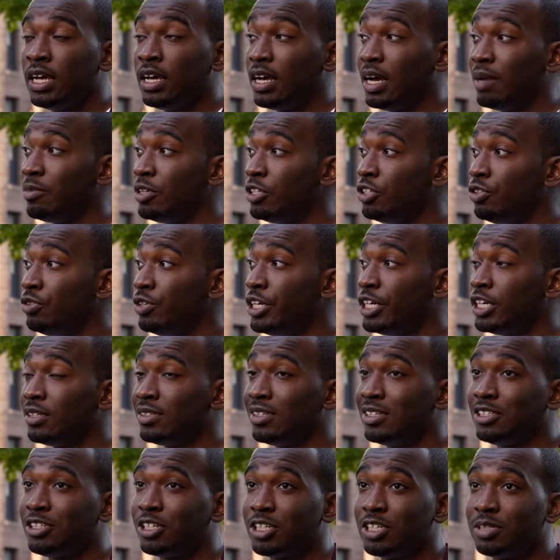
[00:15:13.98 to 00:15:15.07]
I mean, you hear
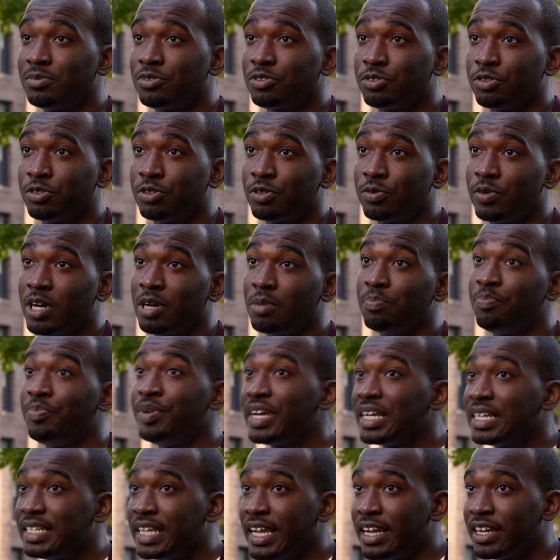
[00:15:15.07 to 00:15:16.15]
the terms thrown around,
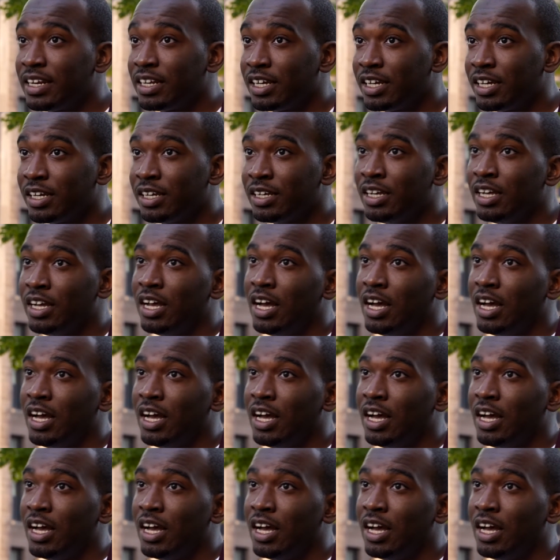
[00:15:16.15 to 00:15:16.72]
big data.